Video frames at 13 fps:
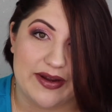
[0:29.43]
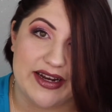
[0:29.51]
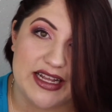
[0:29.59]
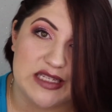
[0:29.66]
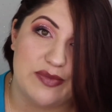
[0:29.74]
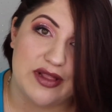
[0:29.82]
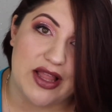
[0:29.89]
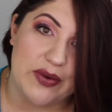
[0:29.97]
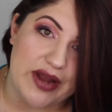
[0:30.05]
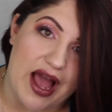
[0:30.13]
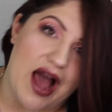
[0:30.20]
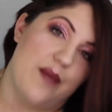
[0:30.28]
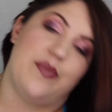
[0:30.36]
It has blown
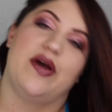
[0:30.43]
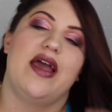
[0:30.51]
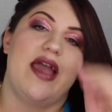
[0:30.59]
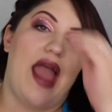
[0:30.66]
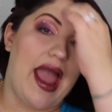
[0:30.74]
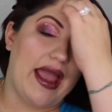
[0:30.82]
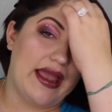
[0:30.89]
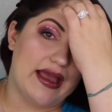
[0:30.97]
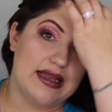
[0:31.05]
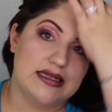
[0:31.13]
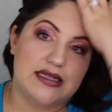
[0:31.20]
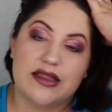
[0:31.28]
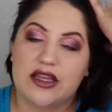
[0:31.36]
up.
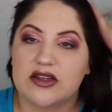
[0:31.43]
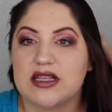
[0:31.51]
And there's